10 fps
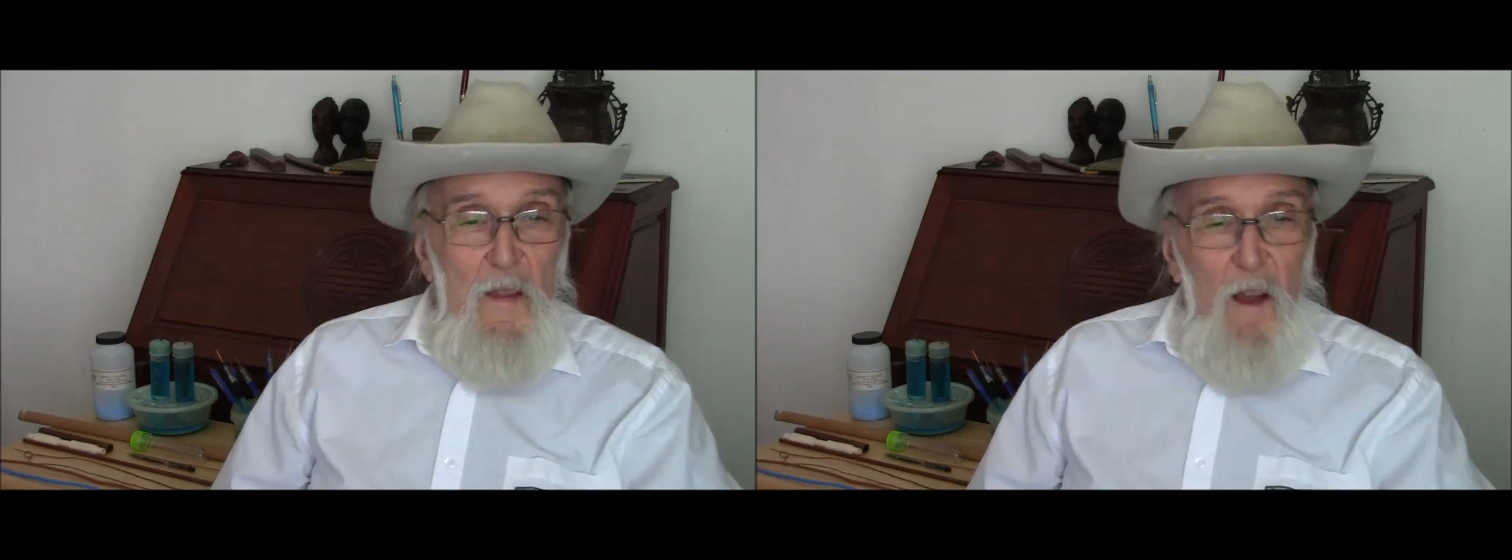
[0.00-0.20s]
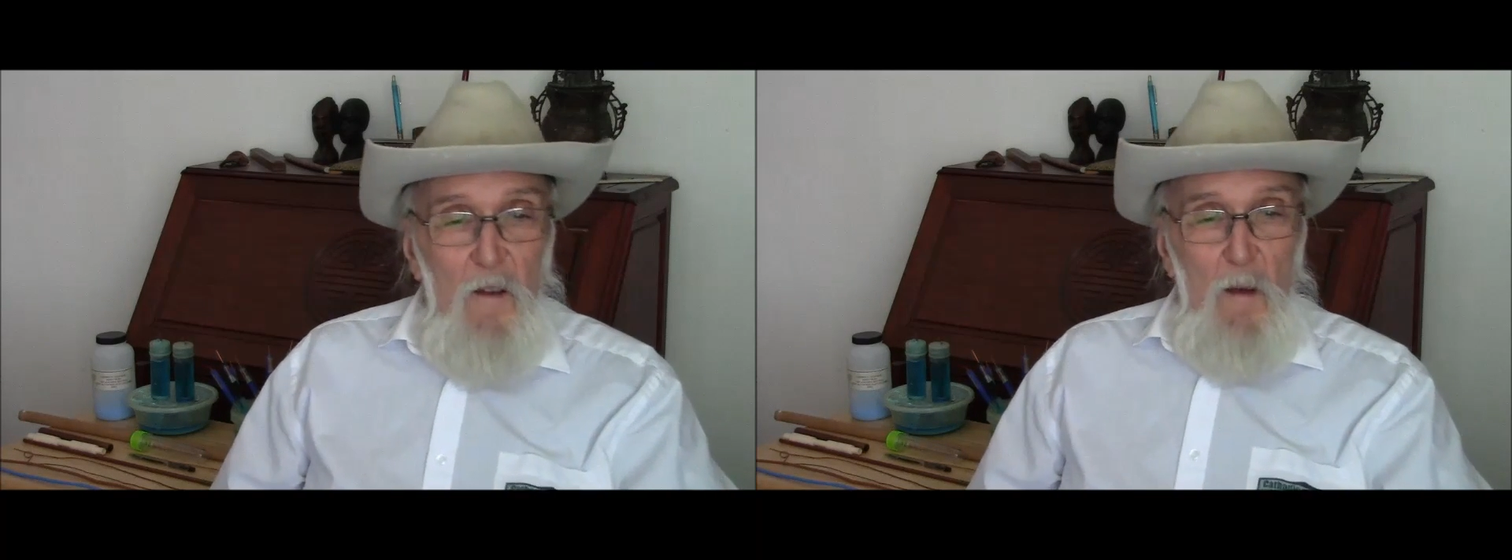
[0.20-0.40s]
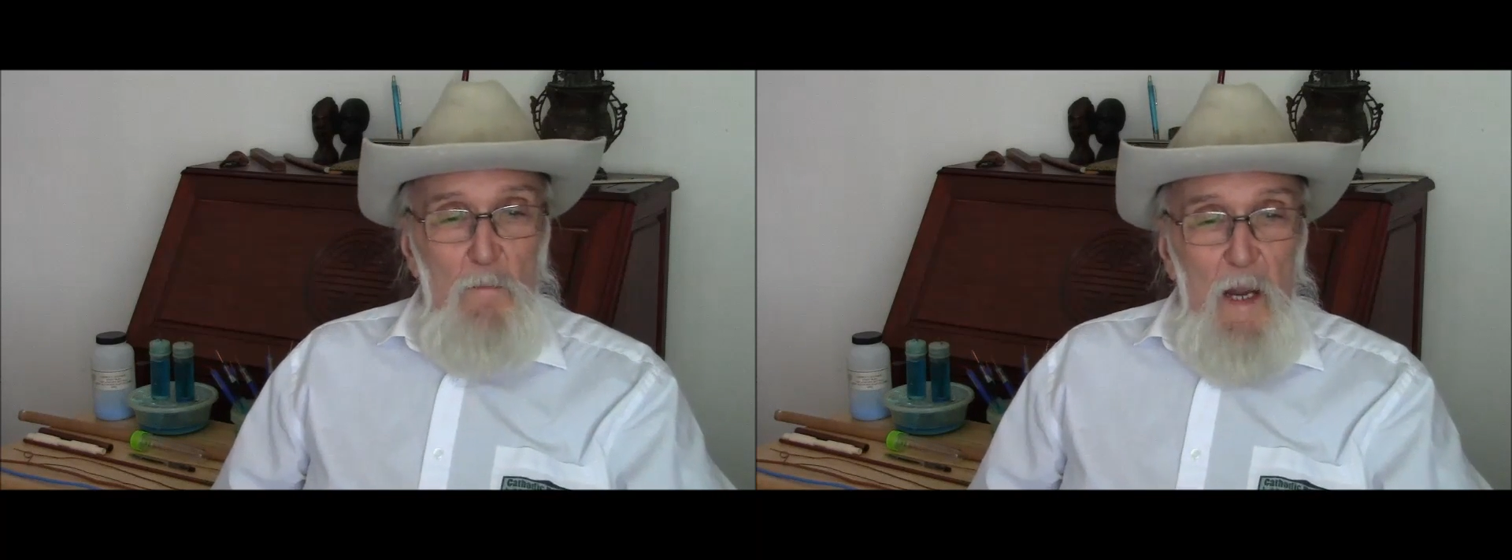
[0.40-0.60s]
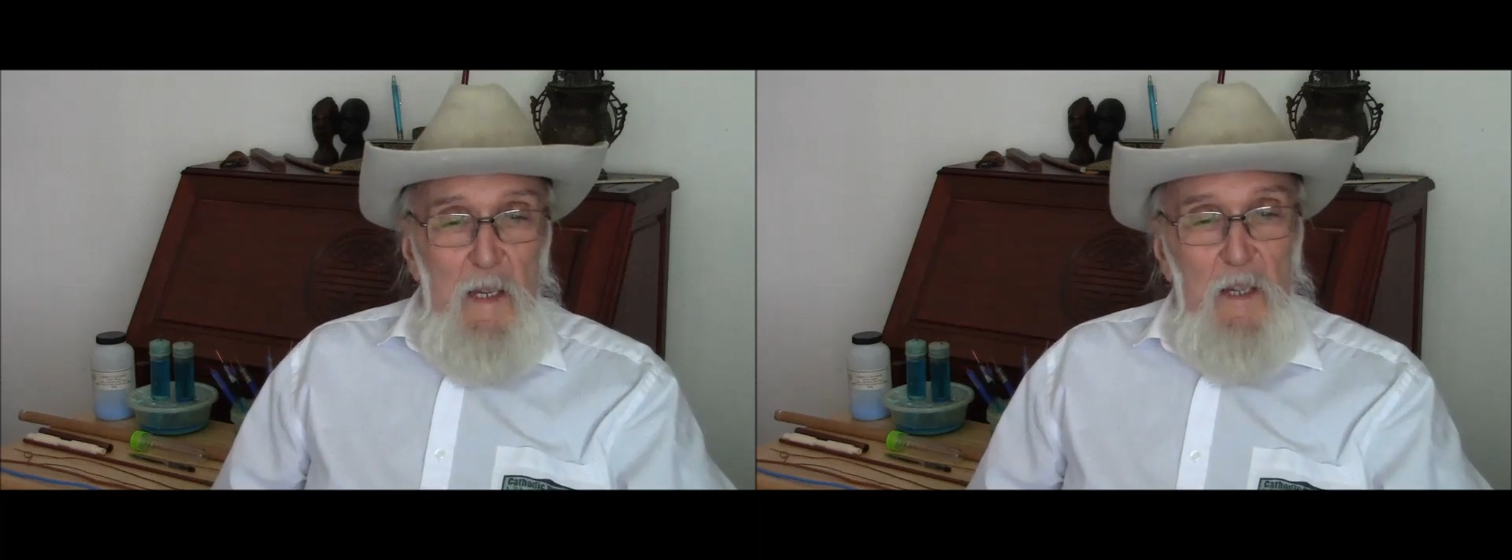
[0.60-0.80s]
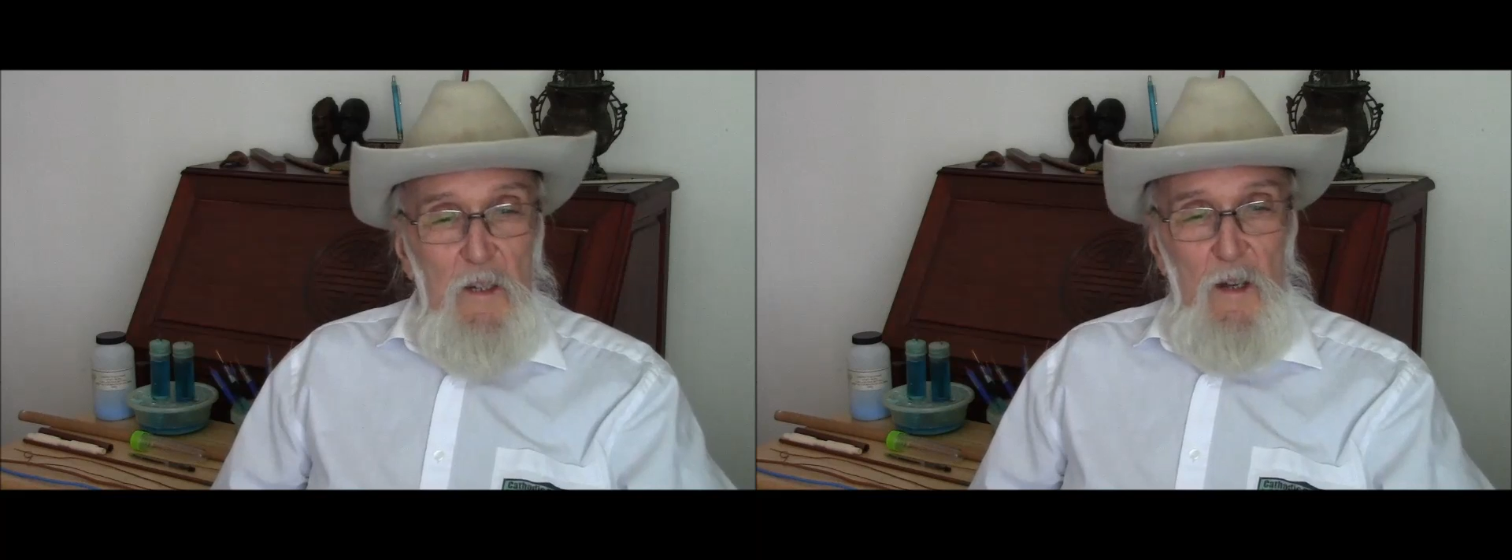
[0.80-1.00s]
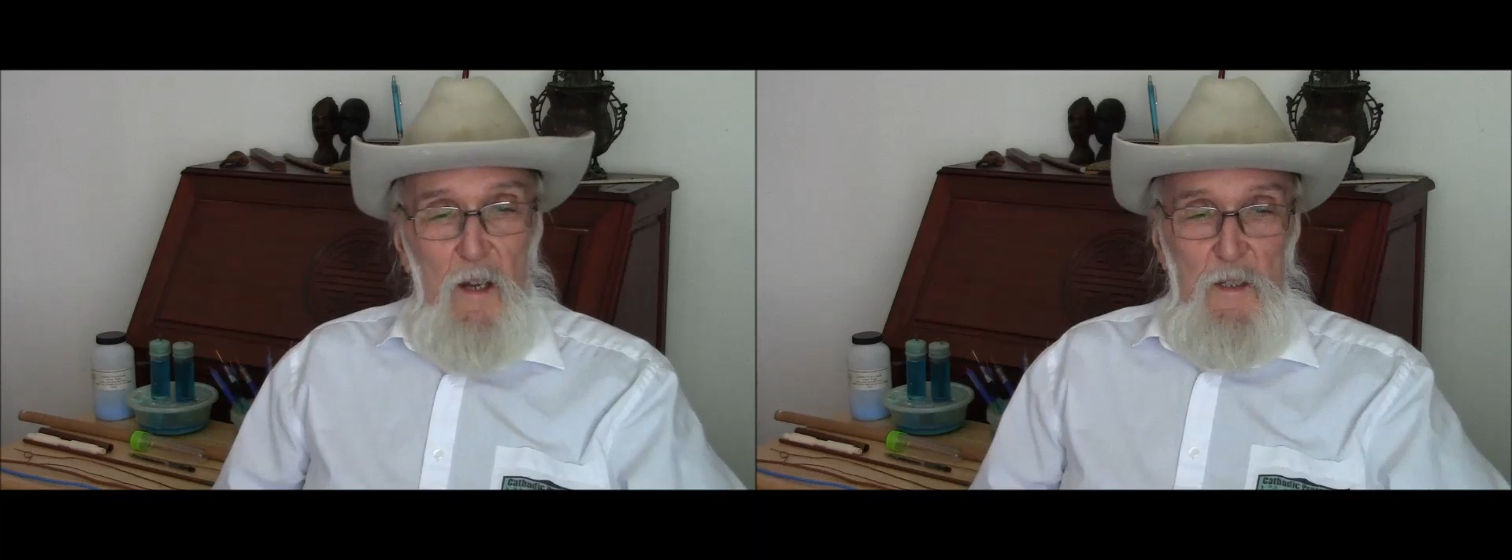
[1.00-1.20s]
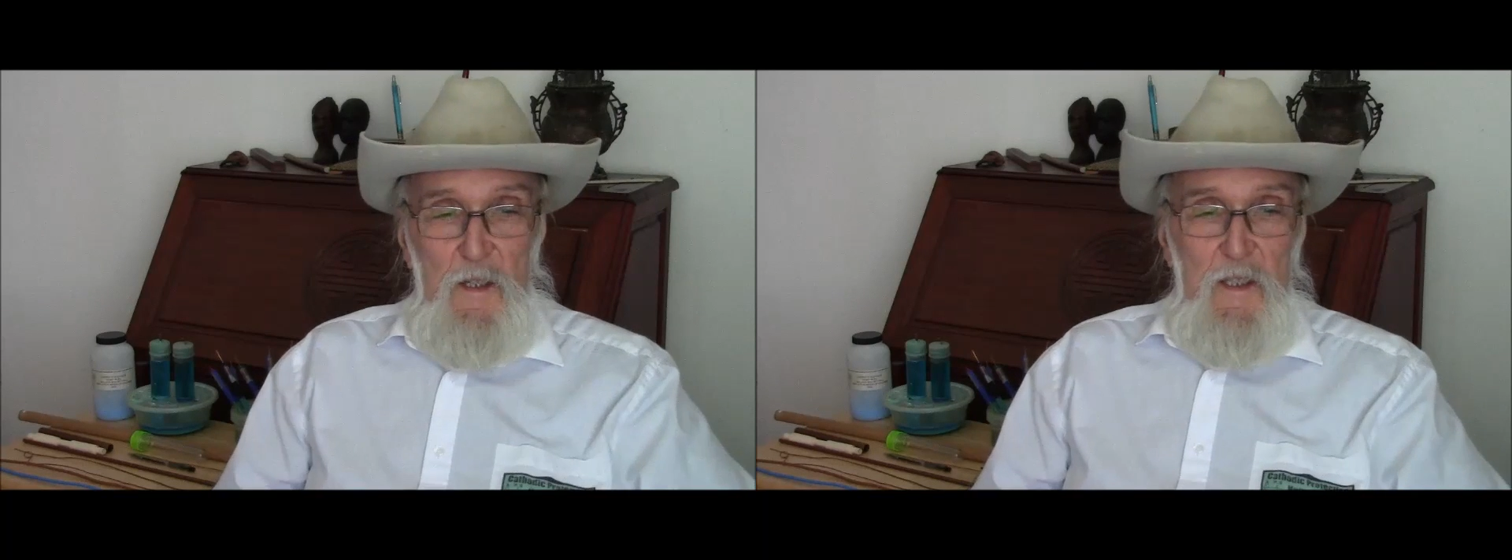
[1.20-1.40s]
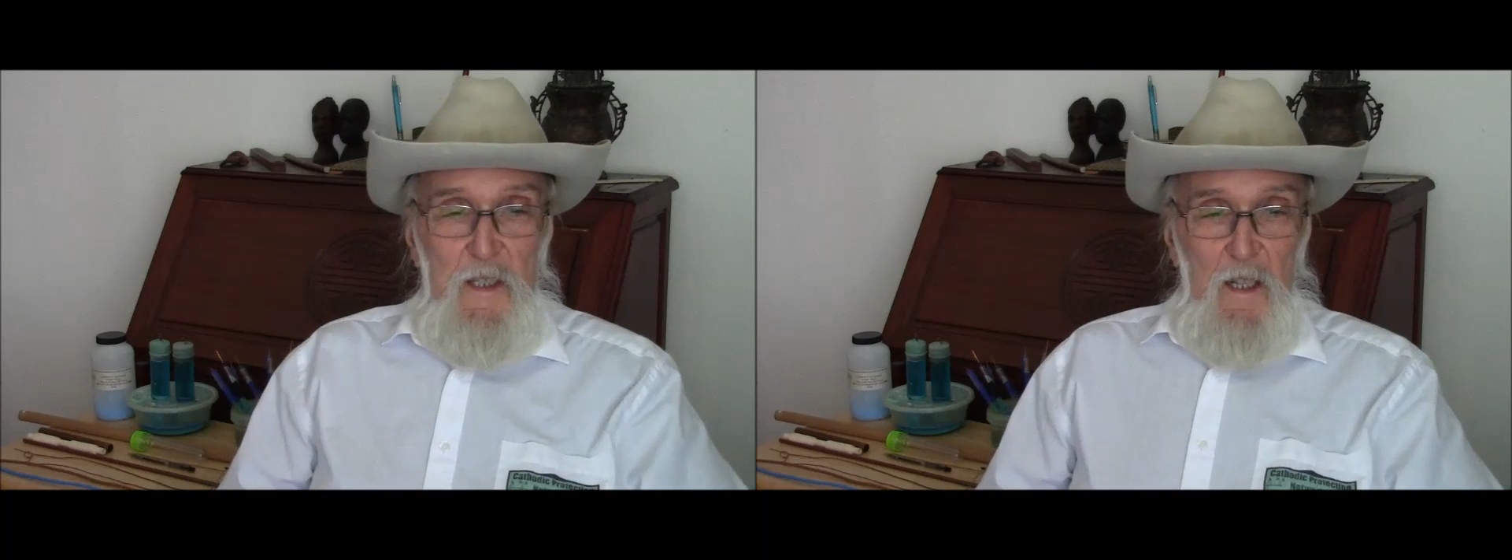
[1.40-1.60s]
There are many
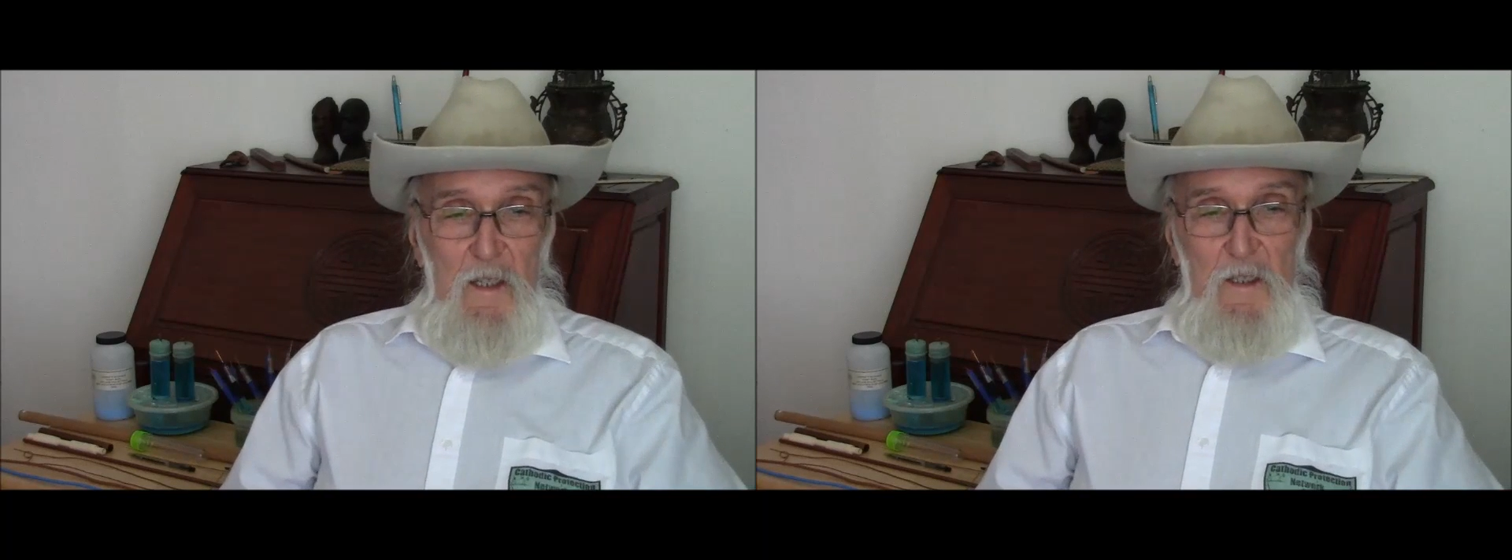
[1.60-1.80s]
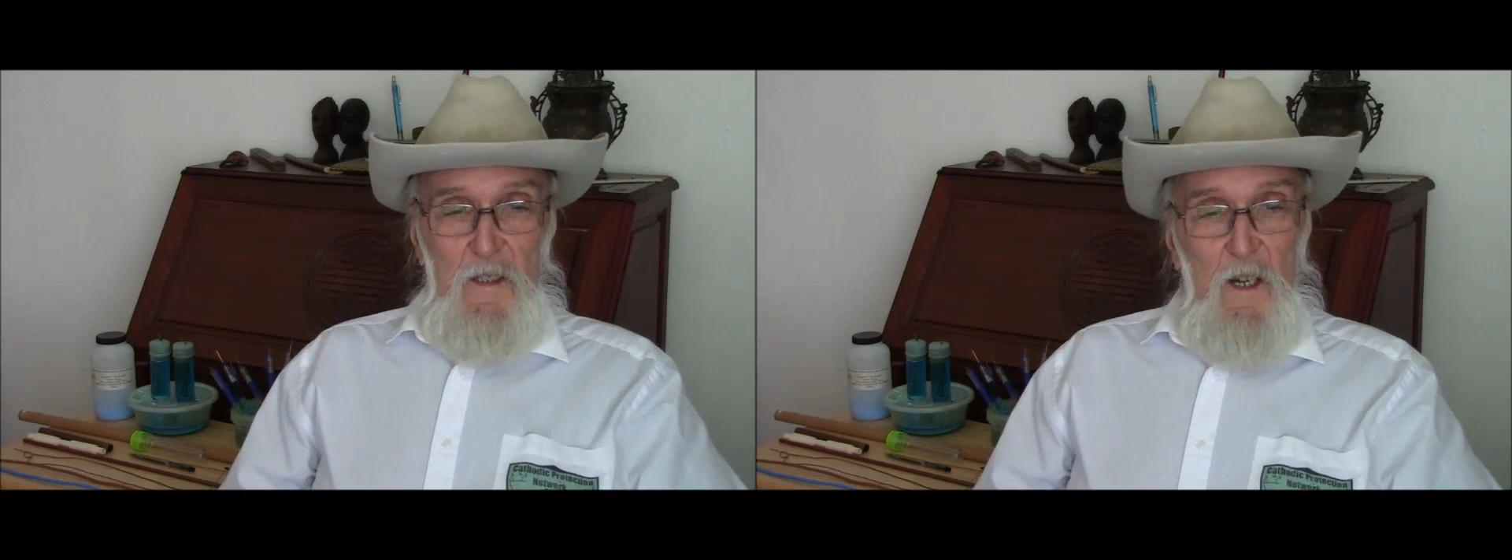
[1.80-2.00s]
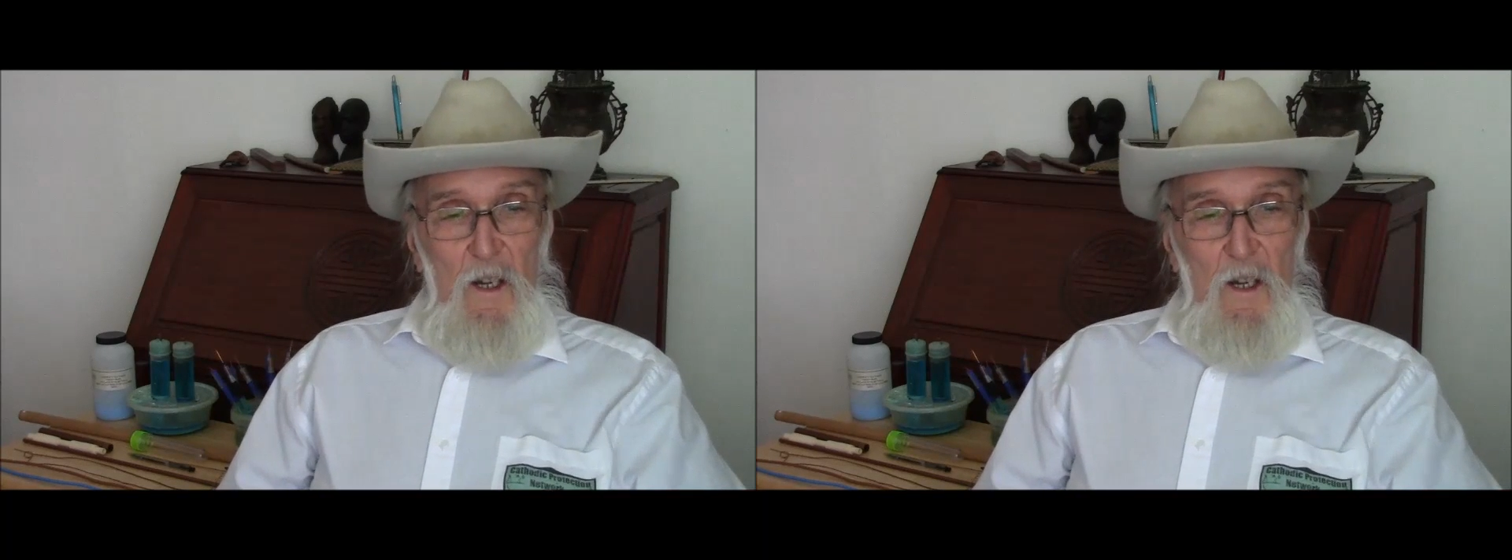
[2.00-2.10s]
corrosion cells